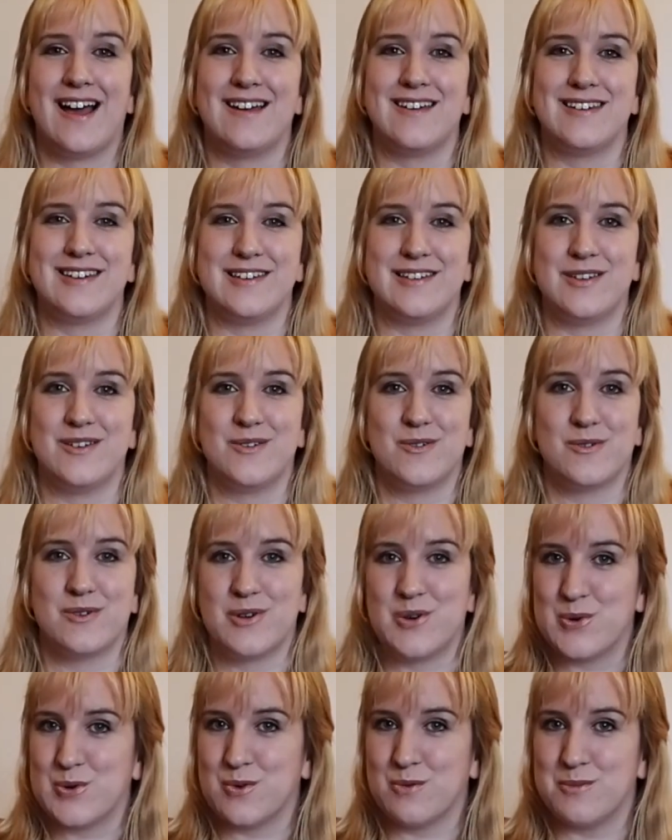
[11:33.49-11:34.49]
in your
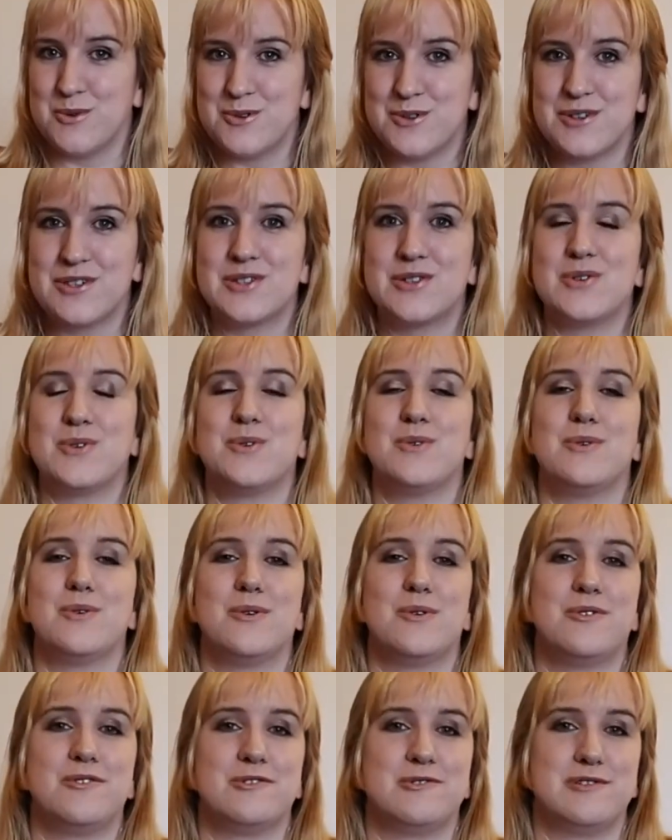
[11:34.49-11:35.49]
local
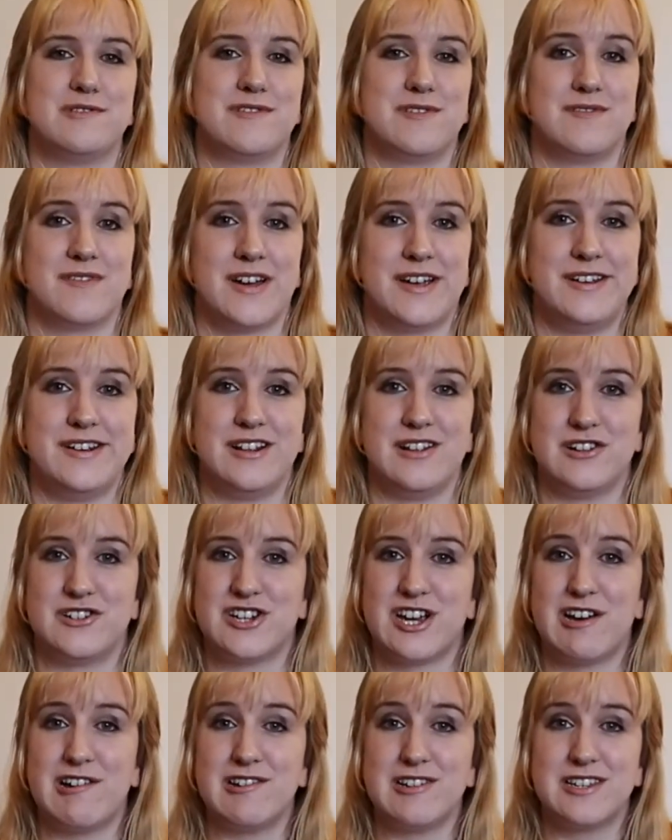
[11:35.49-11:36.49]
bookstore, or if you find it in a
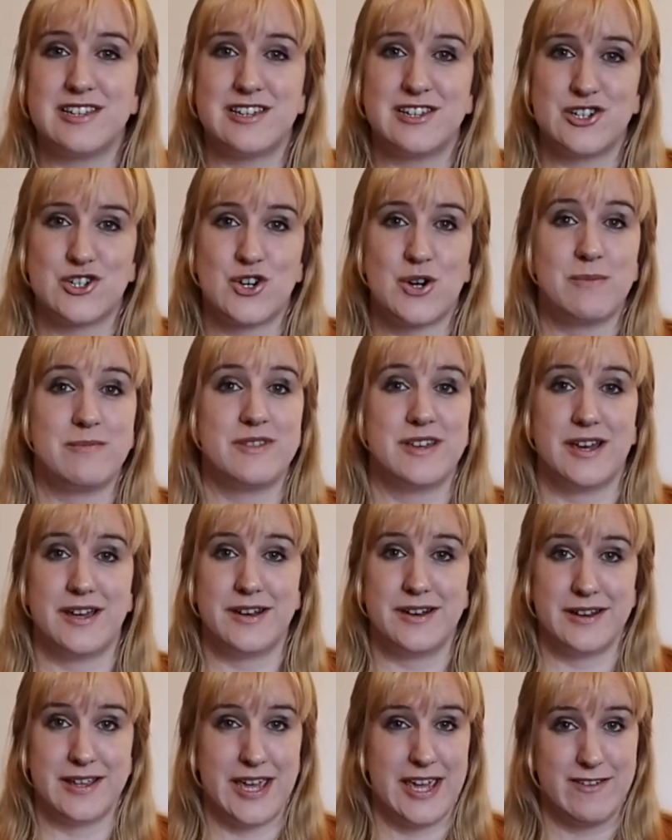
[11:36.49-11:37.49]
charity shop,
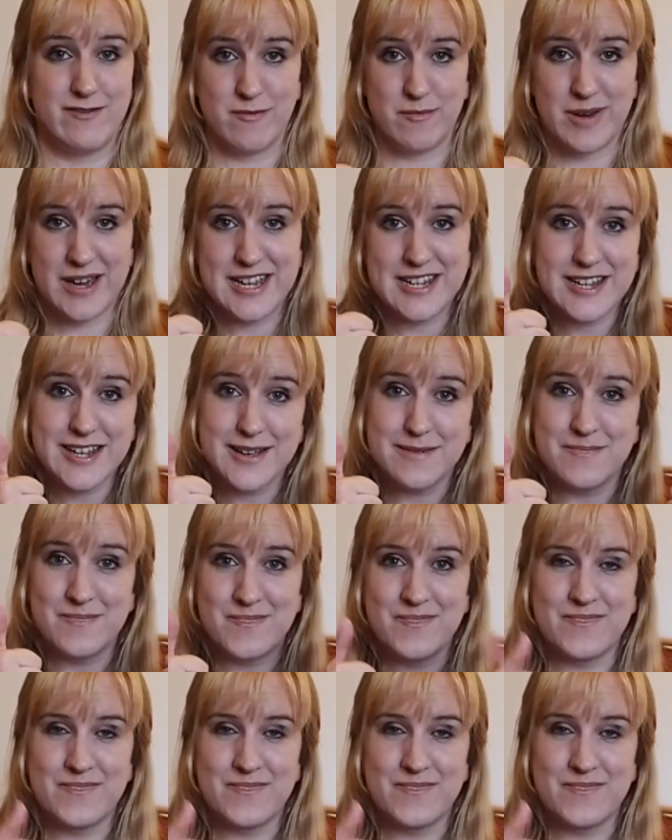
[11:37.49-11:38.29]
then even better.